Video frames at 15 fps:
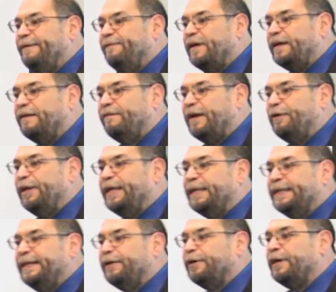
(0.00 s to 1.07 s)
very
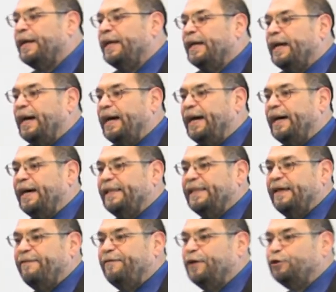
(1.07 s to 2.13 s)
clear. Uh,
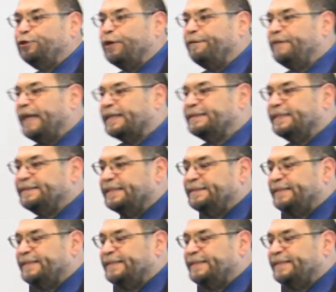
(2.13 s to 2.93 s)
the future of Texas is